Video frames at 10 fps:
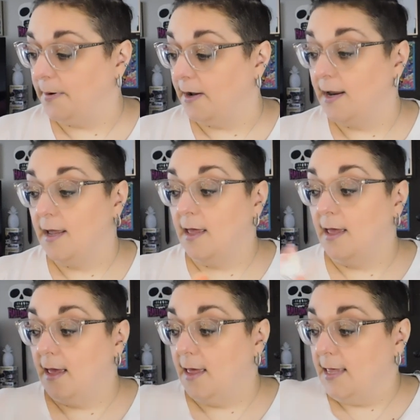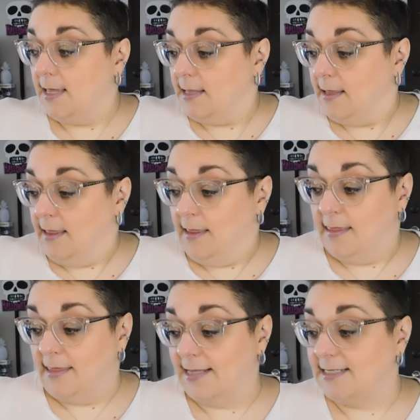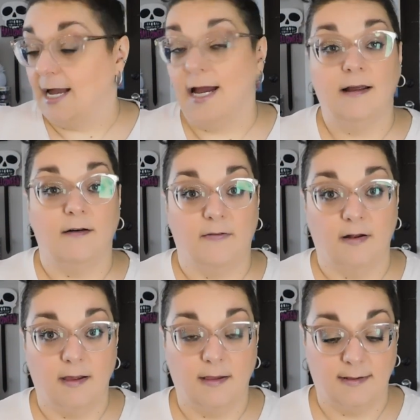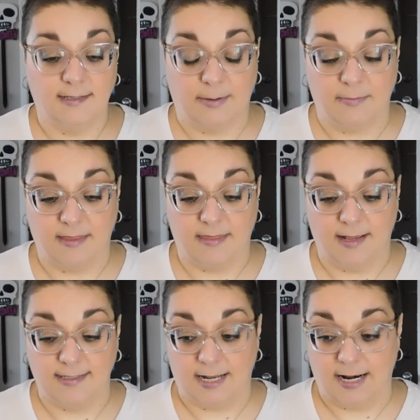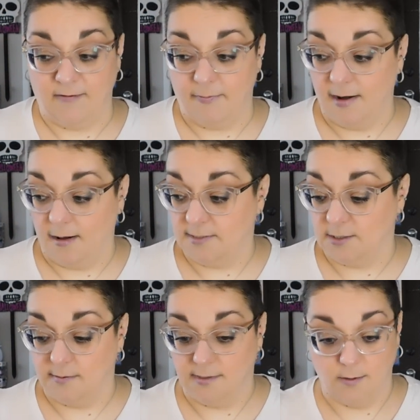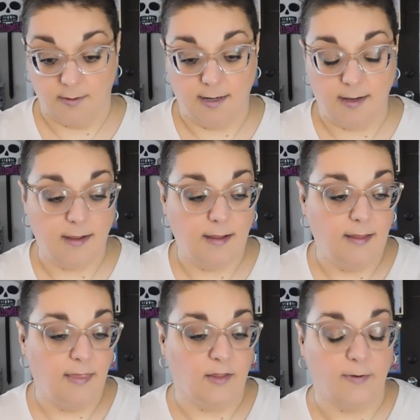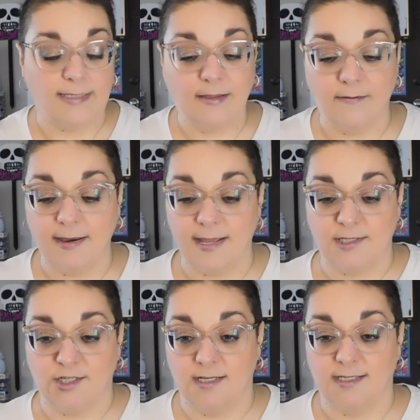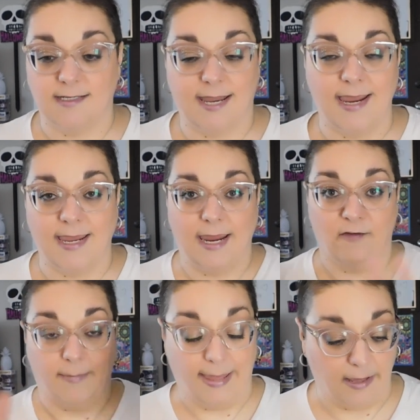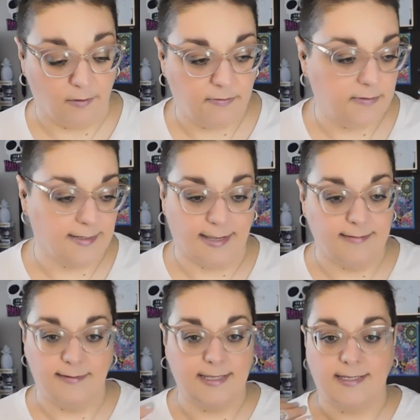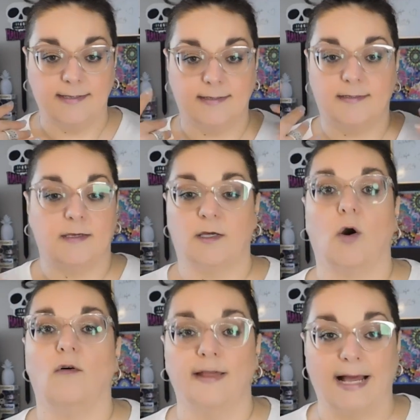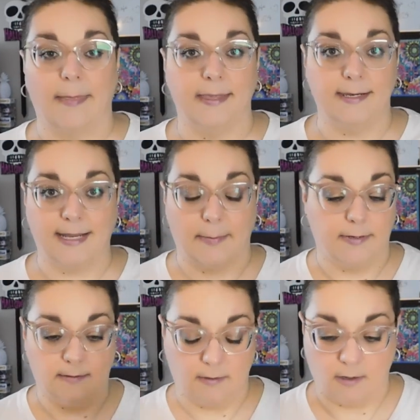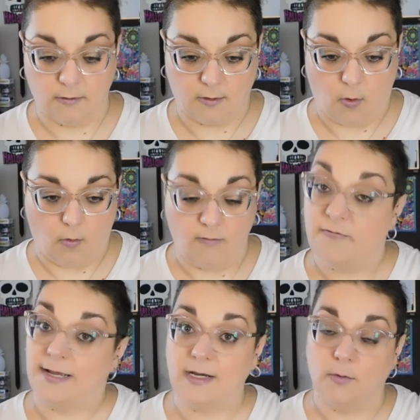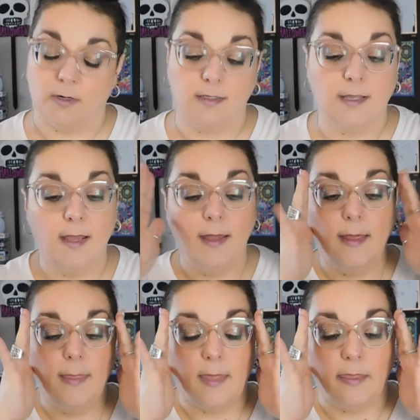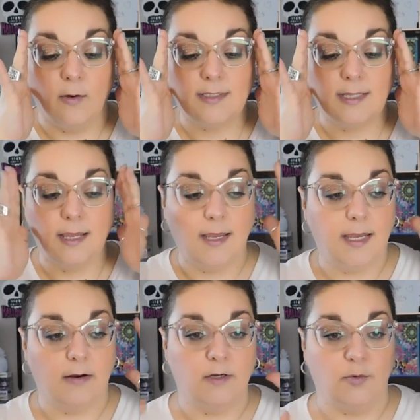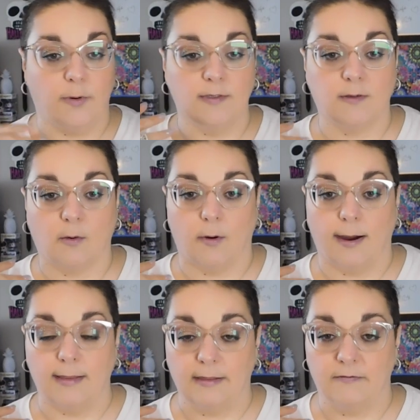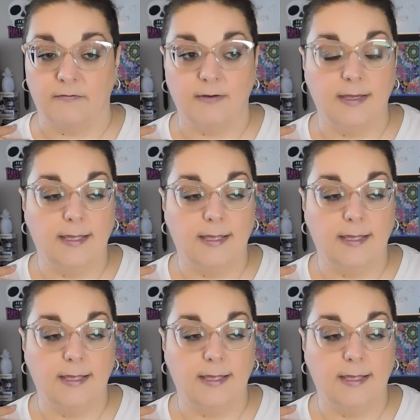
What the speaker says: but that's kind of some of the things that I've been up to and doing. The rest of it is just taking care of my health. Again, like, COVID happened, it happened the whole fucking world, but mostly here in New Brunswick where I live,